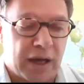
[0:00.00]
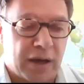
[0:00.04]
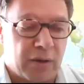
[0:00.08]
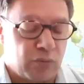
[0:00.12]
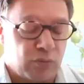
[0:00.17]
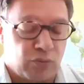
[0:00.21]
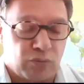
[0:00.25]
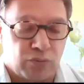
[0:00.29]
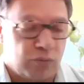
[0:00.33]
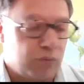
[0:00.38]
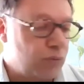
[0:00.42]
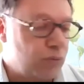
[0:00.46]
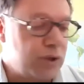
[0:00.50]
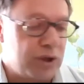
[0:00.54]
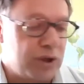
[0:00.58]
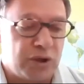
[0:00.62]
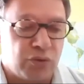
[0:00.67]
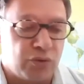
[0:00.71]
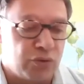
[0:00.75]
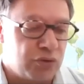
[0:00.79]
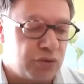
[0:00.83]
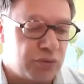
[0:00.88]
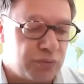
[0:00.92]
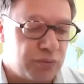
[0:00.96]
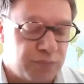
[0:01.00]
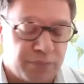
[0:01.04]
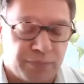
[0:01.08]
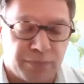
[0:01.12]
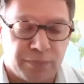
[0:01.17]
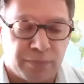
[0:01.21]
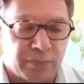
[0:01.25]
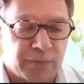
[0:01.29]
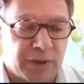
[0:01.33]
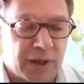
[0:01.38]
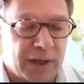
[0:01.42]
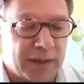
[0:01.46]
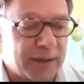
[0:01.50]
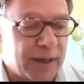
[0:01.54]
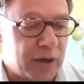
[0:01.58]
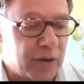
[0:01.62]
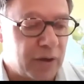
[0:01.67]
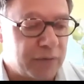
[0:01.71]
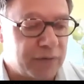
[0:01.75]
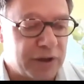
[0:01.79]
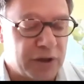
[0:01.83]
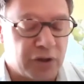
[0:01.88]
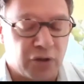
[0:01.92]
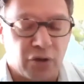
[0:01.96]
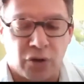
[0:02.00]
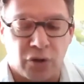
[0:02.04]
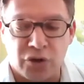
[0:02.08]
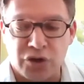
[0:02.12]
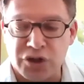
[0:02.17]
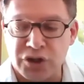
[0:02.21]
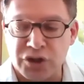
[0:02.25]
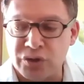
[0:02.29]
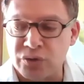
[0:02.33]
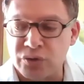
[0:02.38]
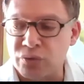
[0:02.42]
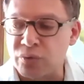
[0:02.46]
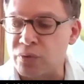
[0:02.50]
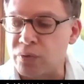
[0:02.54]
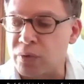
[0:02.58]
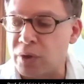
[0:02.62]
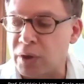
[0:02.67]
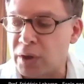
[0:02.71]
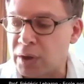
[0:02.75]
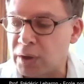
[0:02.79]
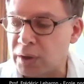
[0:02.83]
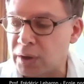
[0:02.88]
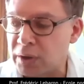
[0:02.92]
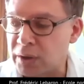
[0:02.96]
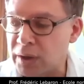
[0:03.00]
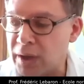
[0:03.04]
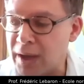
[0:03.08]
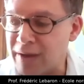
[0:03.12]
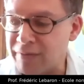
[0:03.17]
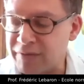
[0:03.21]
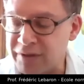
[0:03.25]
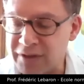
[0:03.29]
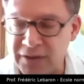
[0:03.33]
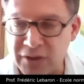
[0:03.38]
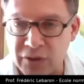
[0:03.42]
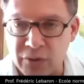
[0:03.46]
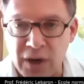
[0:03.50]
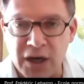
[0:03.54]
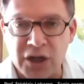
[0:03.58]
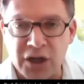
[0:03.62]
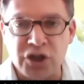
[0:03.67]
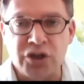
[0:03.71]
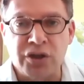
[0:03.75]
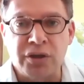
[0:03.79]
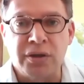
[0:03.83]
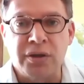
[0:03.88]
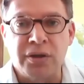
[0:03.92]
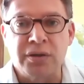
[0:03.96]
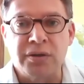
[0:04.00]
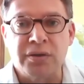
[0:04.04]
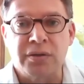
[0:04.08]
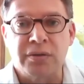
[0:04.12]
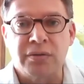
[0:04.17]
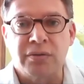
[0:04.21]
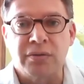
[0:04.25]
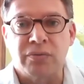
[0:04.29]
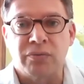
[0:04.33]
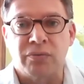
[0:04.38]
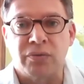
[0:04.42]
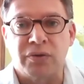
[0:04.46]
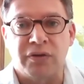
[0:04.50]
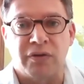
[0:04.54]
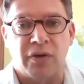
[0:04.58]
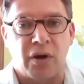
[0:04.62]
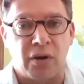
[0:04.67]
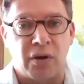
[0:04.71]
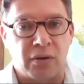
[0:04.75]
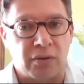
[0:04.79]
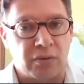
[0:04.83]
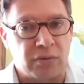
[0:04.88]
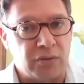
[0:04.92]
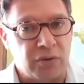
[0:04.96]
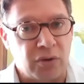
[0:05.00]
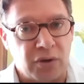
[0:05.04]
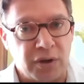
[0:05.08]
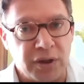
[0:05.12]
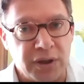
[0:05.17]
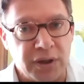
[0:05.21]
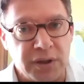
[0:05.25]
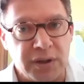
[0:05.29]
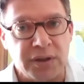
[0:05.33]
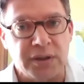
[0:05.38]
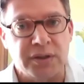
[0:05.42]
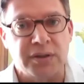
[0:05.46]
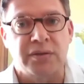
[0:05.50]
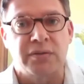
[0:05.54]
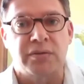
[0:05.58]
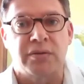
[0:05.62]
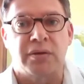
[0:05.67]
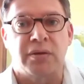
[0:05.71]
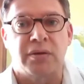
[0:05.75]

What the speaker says: We use that kind of technologies to have interactions with our colleagues,